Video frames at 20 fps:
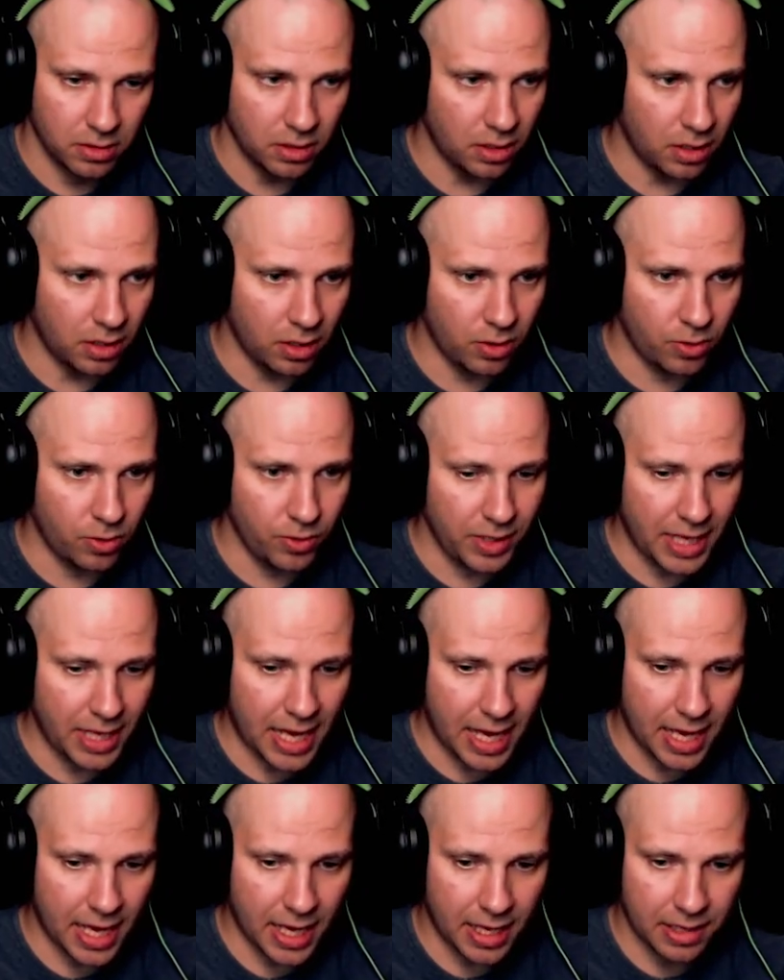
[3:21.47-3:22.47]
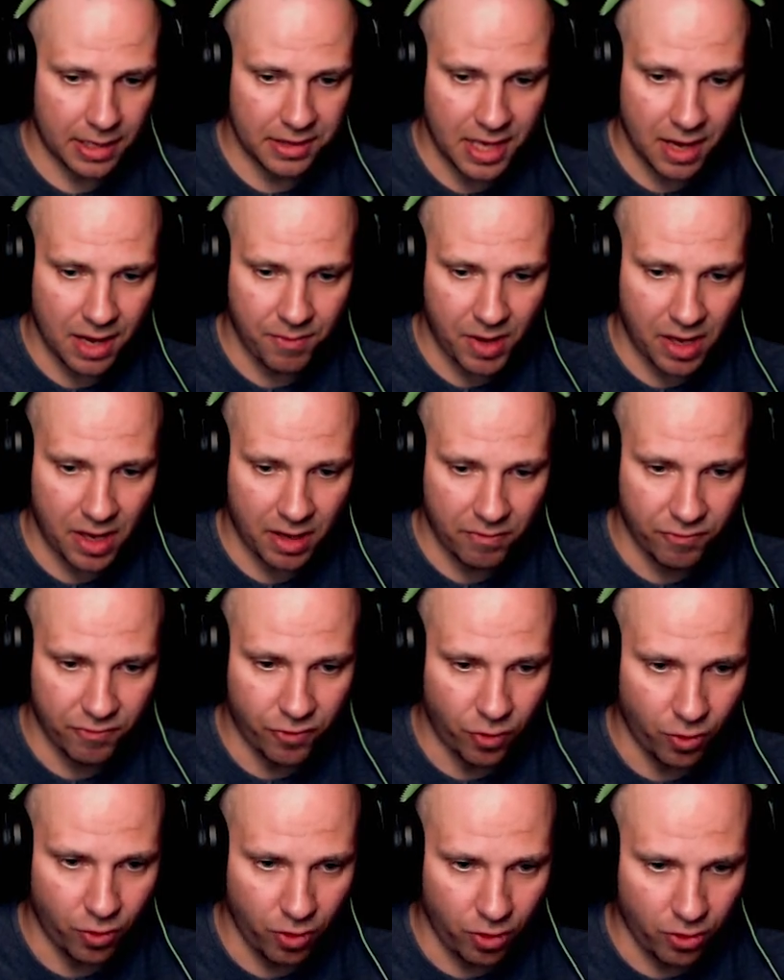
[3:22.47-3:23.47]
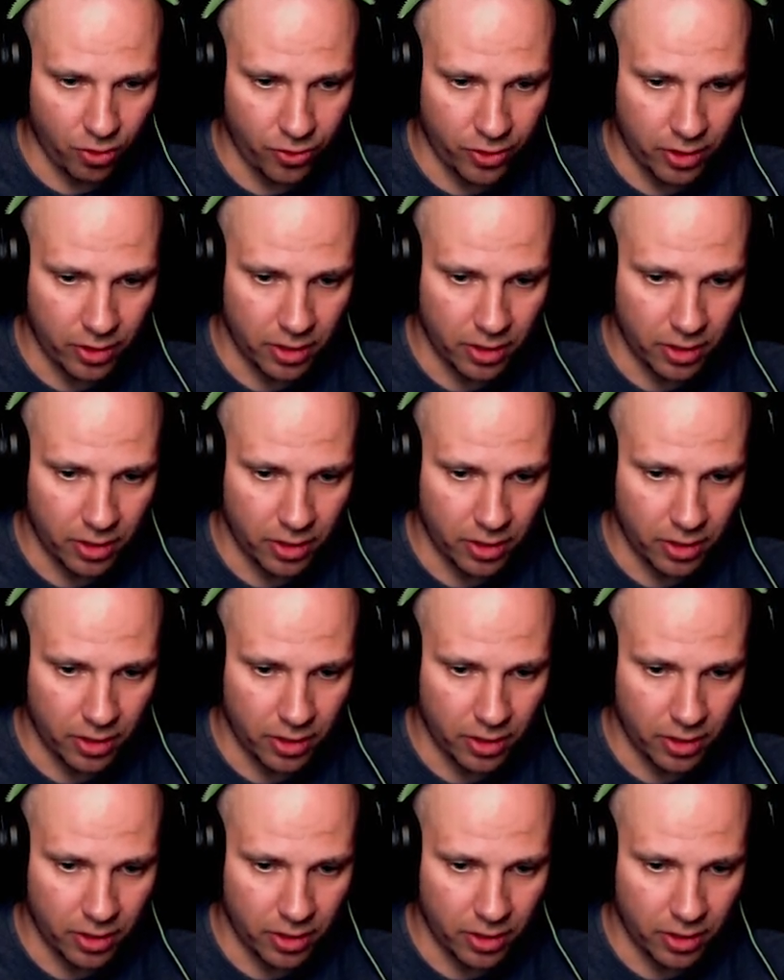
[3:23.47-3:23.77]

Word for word: Oh yeah, now I have four.